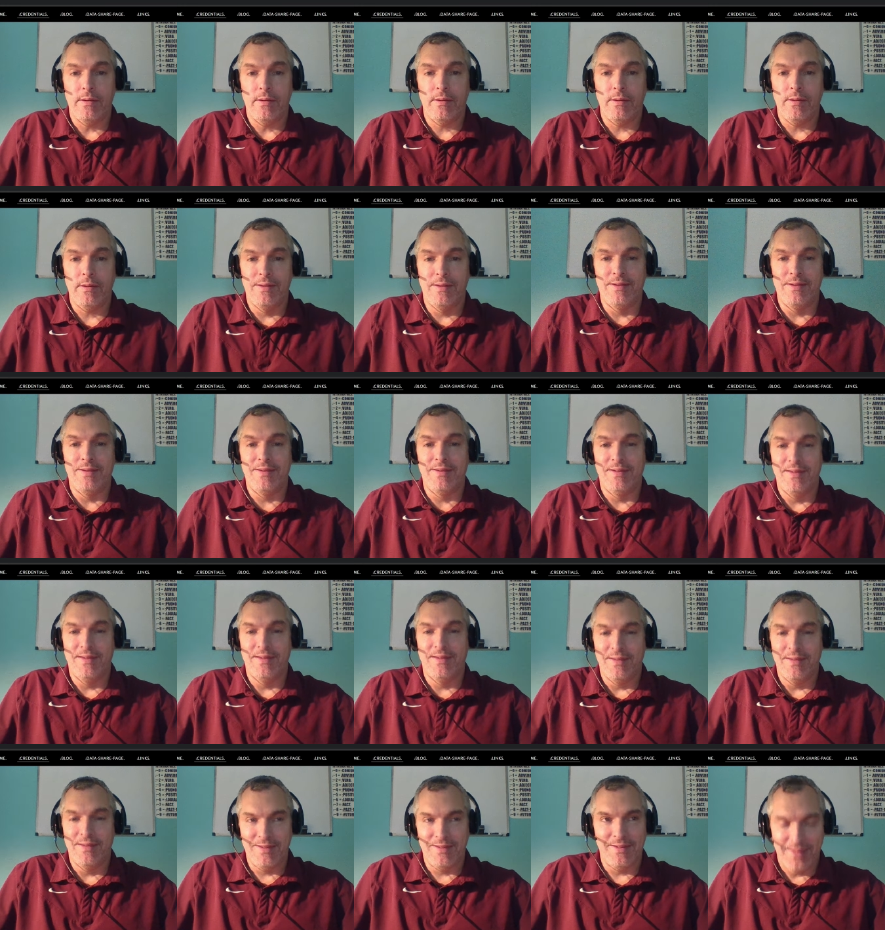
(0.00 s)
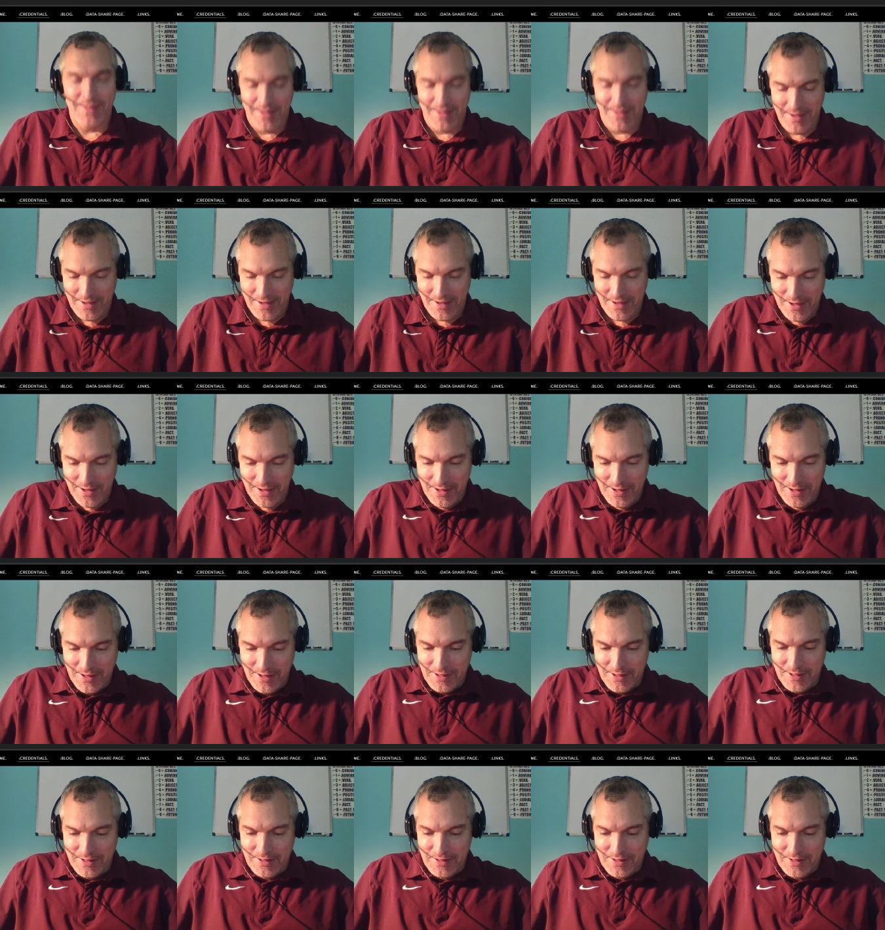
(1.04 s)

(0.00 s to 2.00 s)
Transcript: Nothing is said.